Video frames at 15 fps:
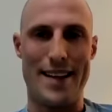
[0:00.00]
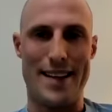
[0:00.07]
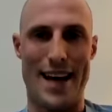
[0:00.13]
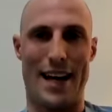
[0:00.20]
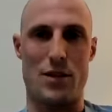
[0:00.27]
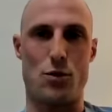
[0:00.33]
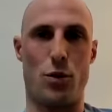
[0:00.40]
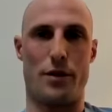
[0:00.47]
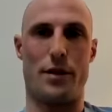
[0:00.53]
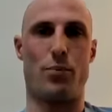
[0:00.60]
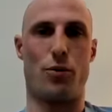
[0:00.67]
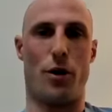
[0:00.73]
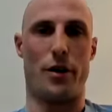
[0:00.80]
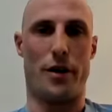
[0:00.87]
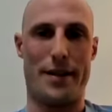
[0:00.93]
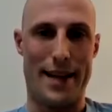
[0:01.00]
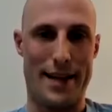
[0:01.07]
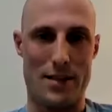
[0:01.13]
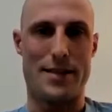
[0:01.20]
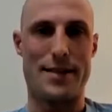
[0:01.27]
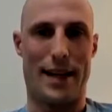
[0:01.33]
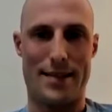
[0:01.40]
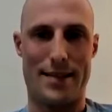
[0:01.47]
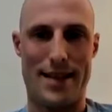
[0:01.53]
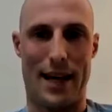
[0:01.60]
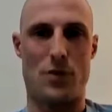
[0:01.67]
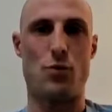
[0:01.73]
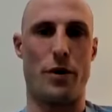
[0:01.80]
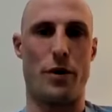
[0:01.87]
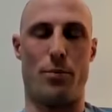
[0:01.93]
That's what the product.
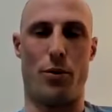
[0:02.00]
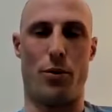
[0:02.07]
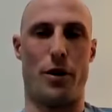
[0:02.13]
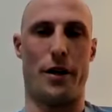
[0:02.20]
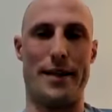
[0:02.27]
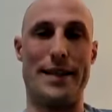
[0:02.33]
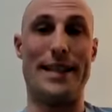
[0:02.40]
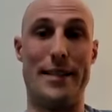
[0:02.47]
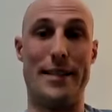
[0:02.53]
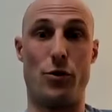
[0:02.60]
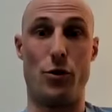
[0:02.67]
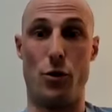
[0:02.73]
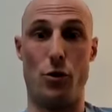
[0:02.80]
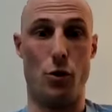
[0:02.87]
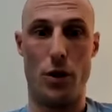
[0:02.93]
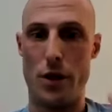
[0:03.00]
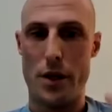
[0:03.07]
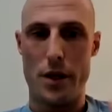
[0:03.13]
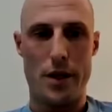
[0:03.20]
That's where the product need to